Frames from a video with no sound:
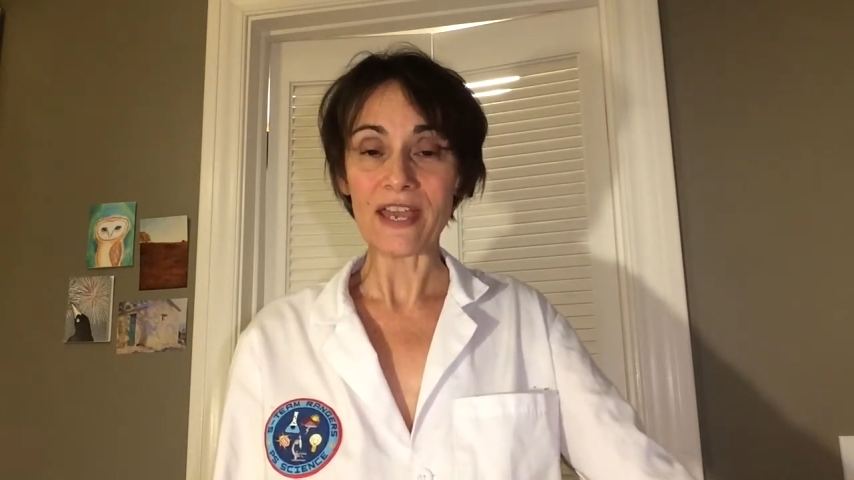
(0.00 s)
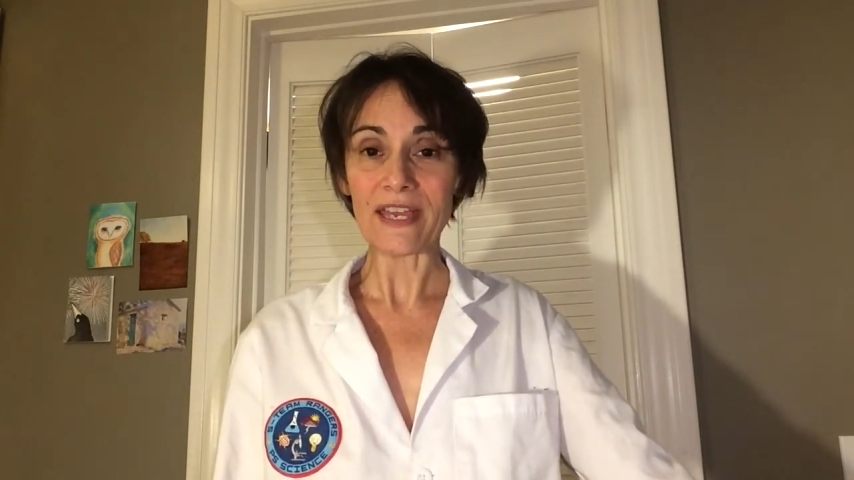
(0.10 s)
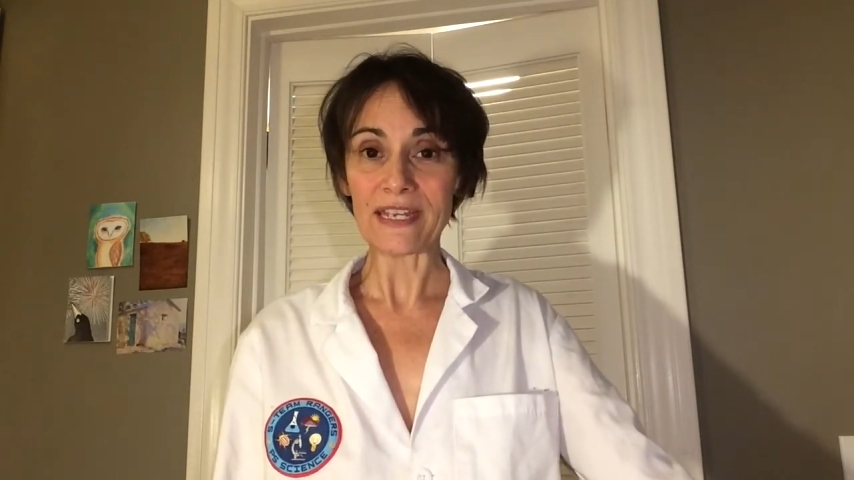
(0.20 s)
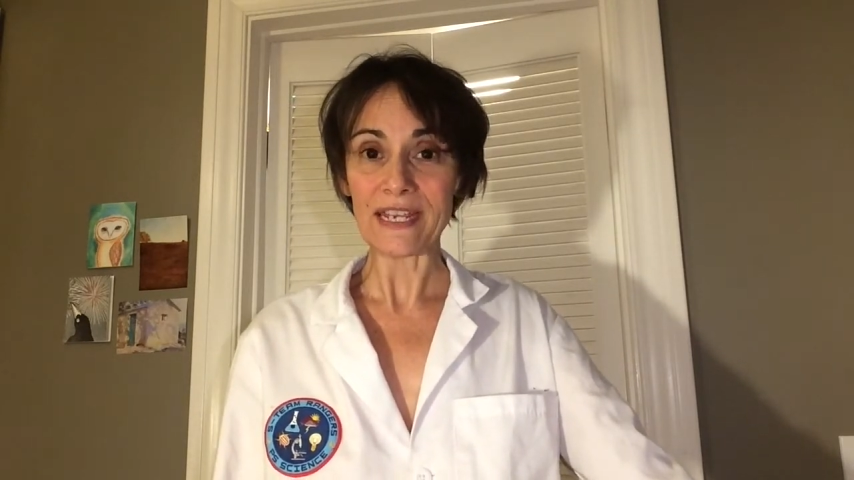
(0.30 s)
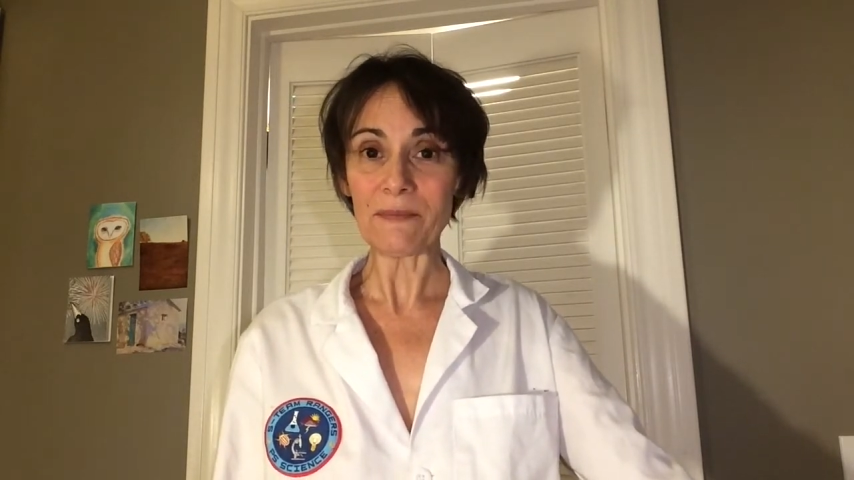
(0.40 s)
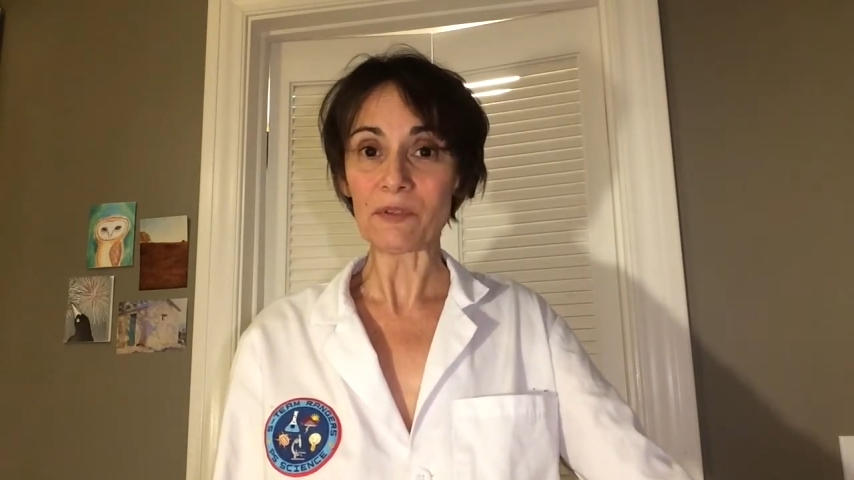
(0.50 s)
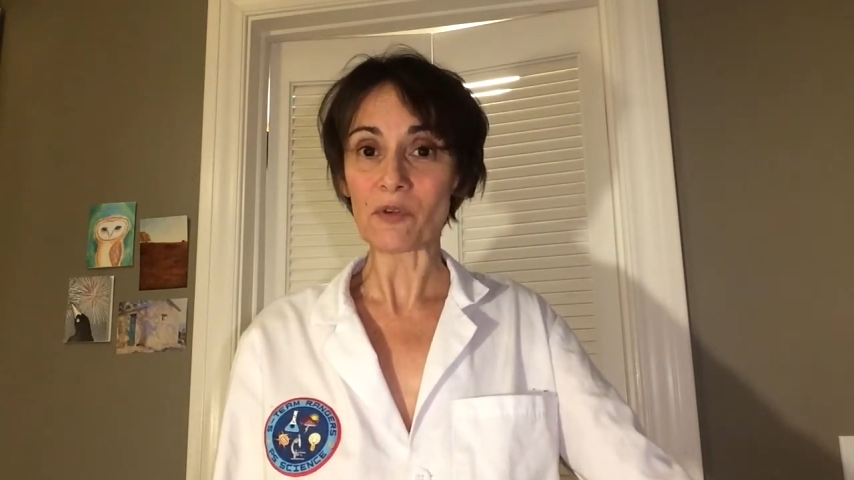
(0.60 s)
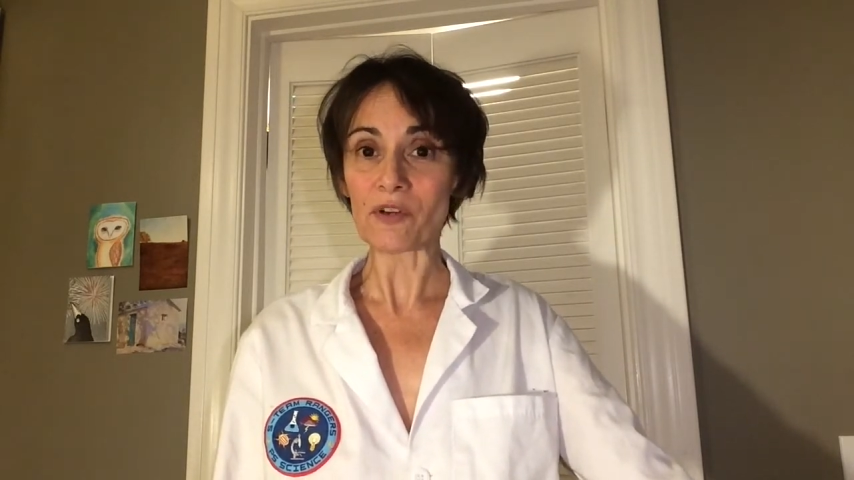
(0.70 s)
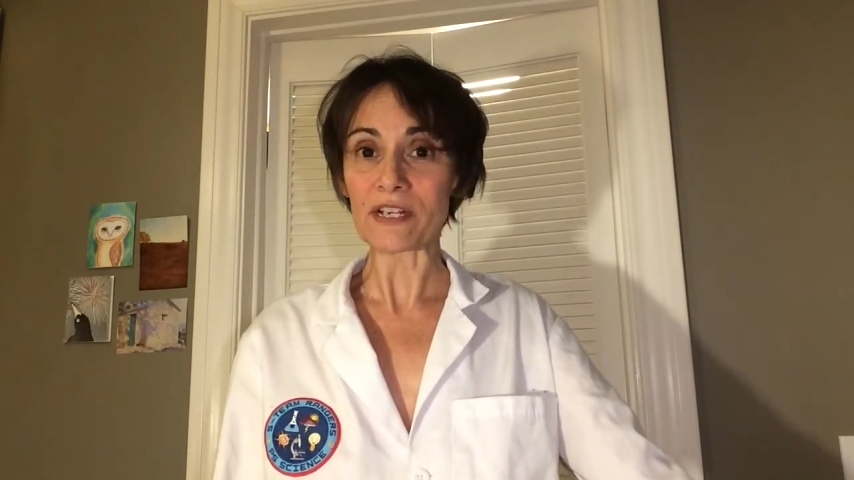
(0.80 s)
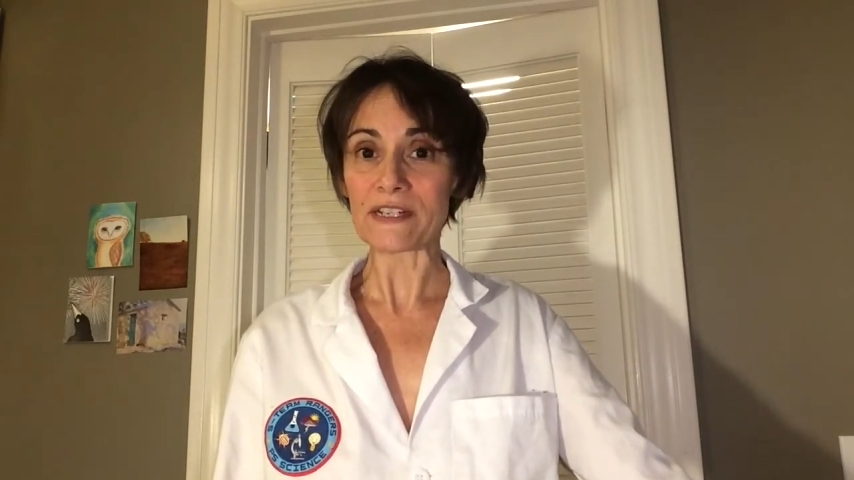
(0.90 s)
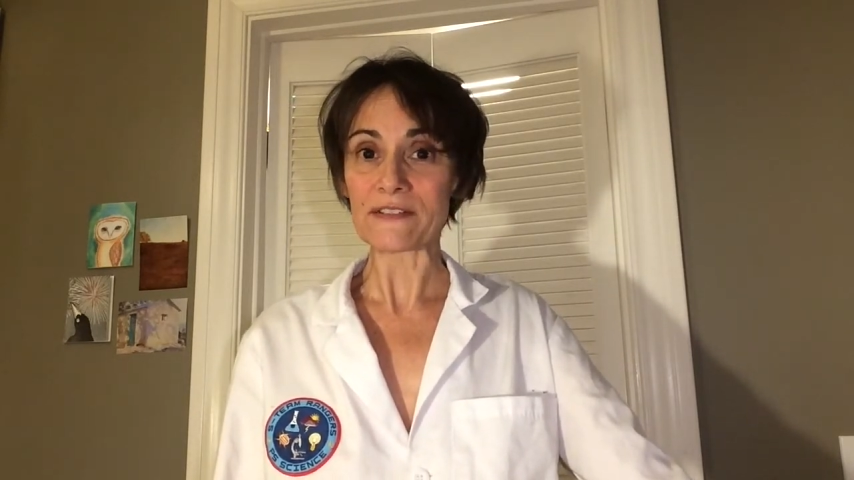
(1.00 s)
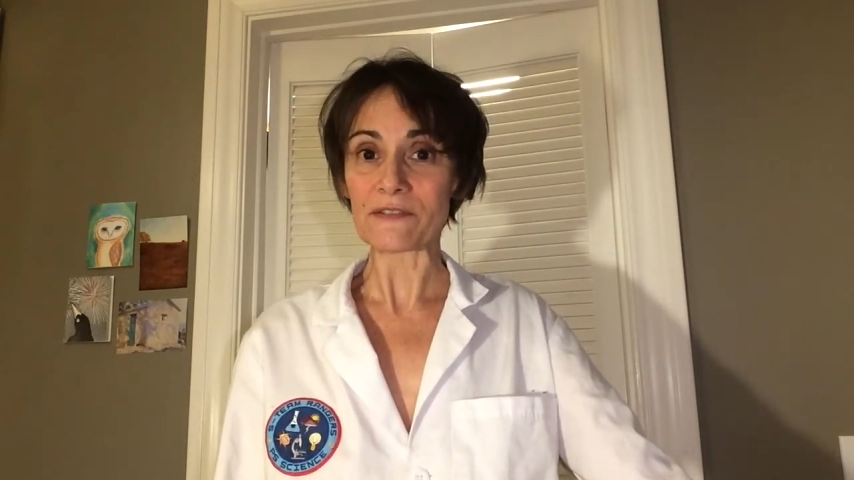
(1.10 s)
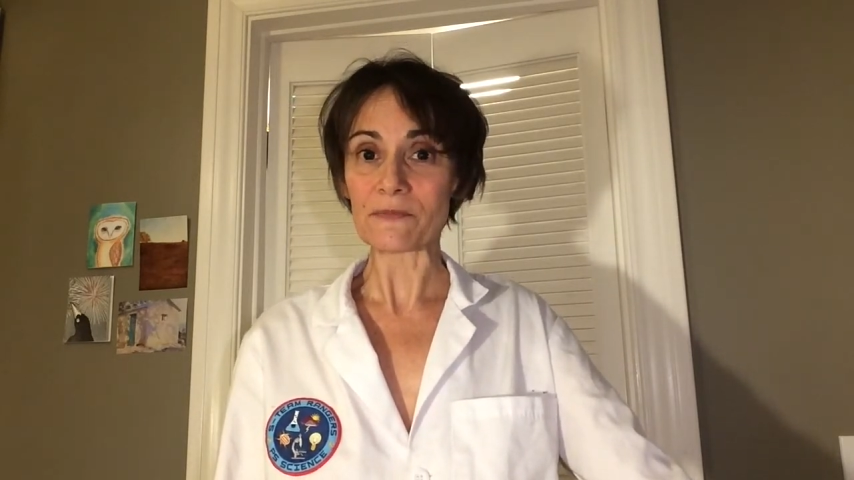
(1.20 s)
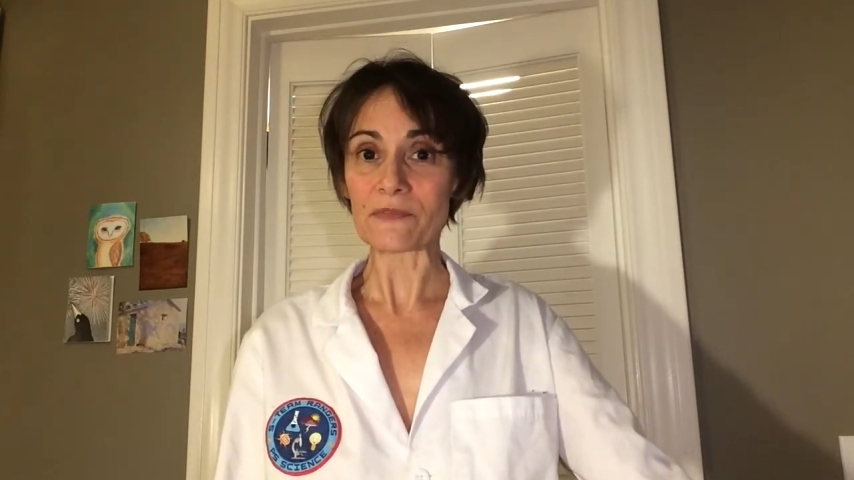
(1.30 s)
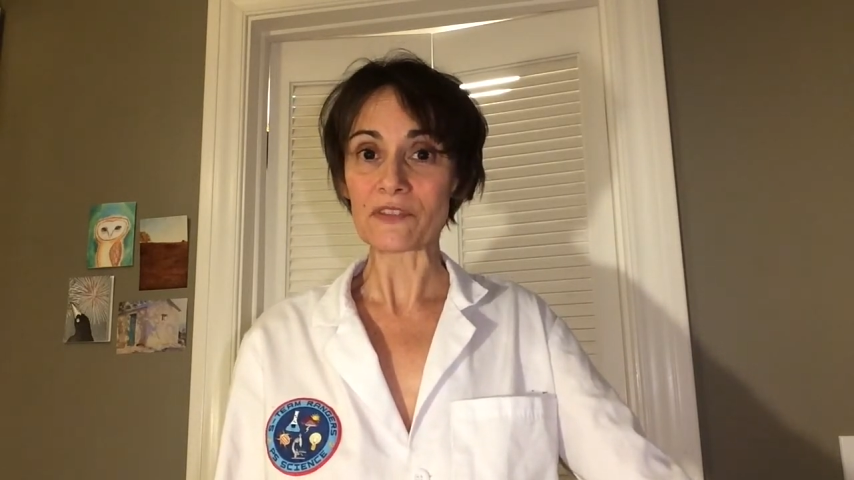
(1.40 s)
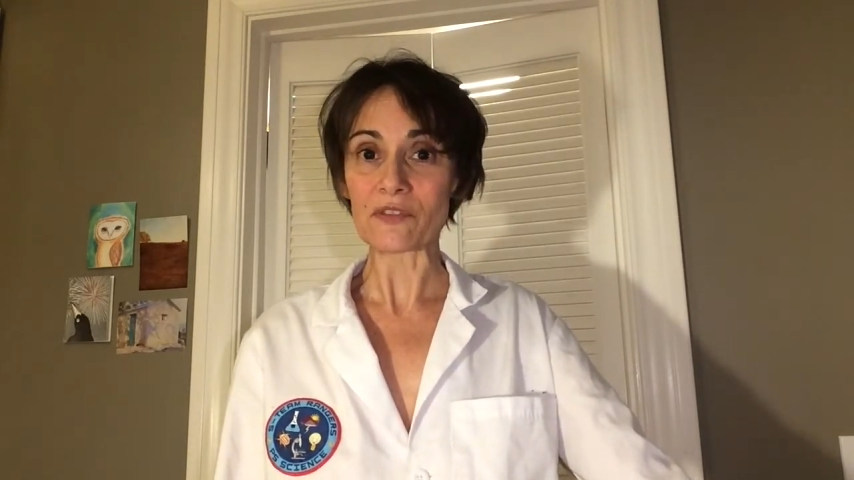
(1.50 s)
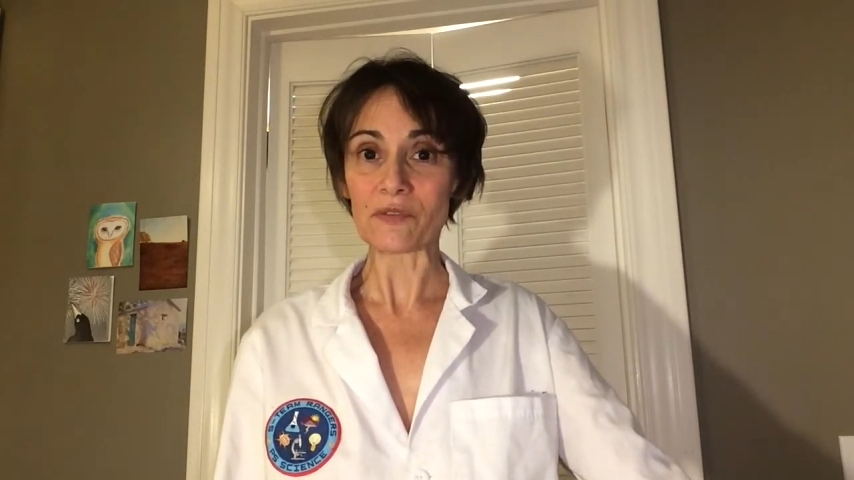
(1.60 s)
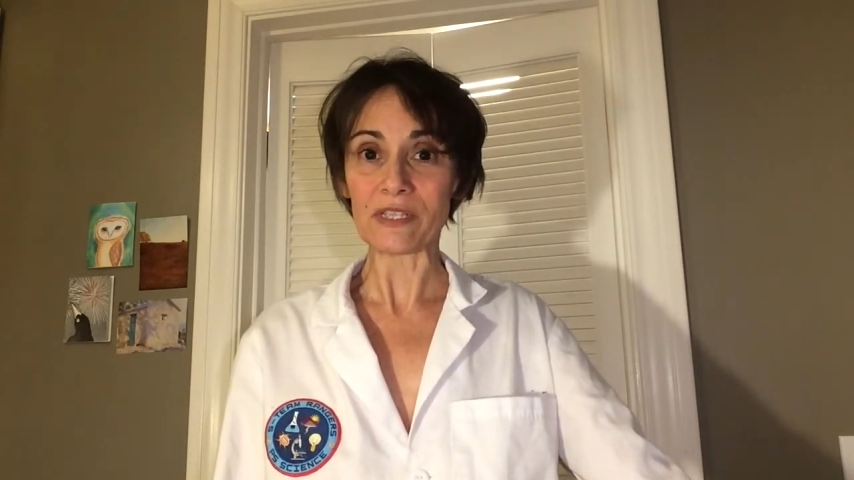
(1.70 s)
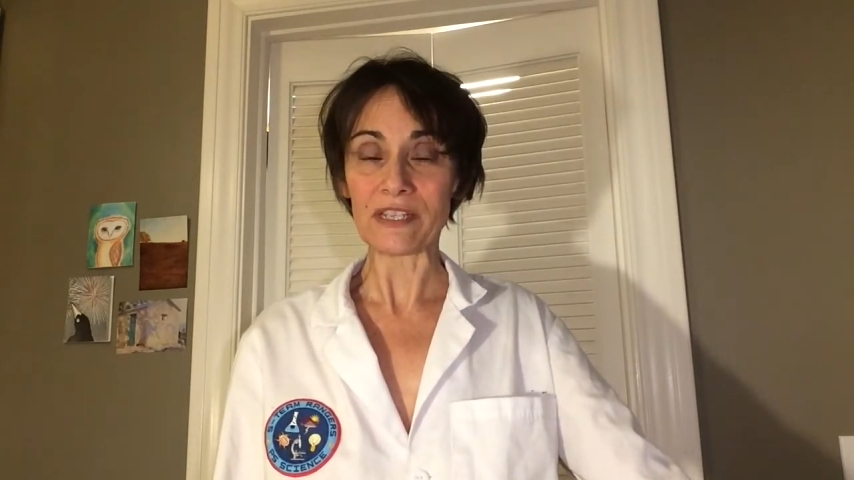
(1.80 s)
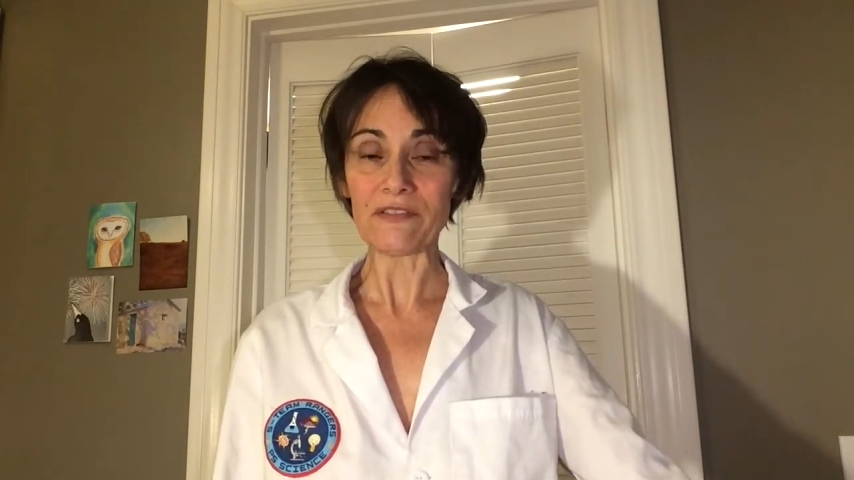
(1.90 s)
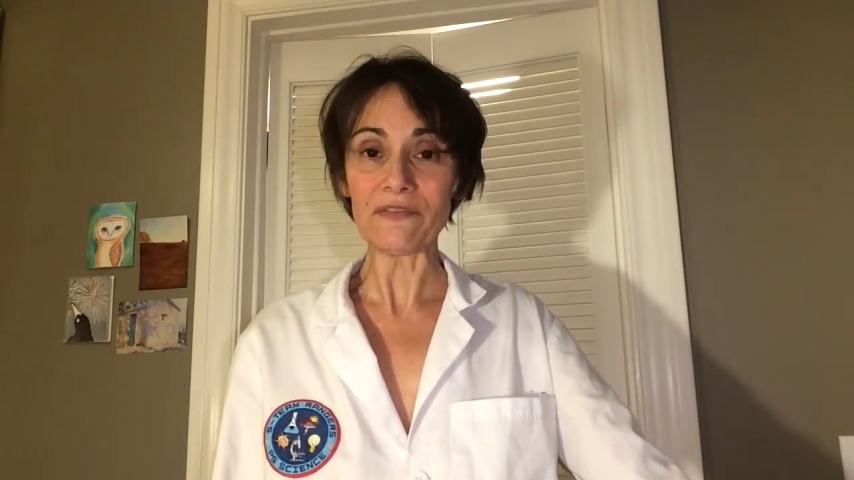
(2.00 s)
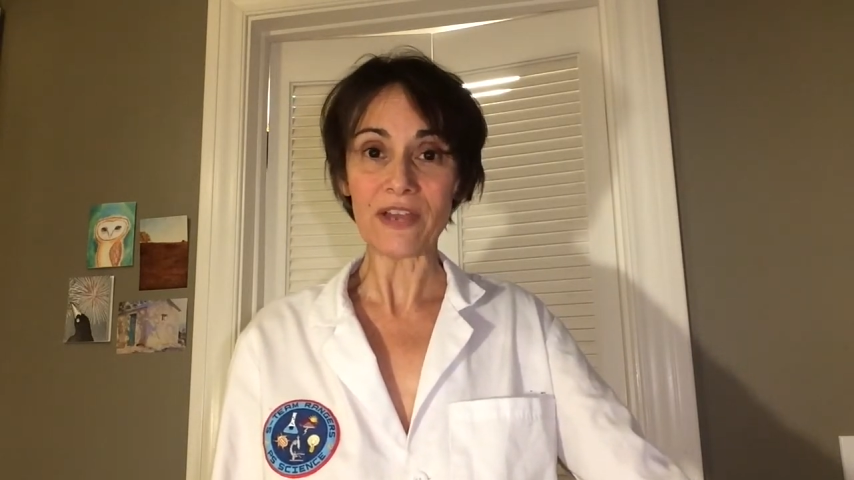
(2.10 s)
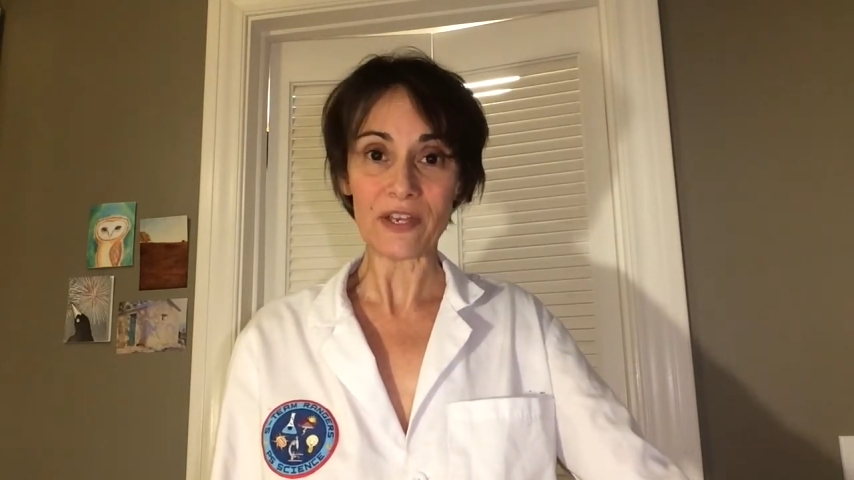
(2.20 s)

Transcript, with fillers: enable organisms to live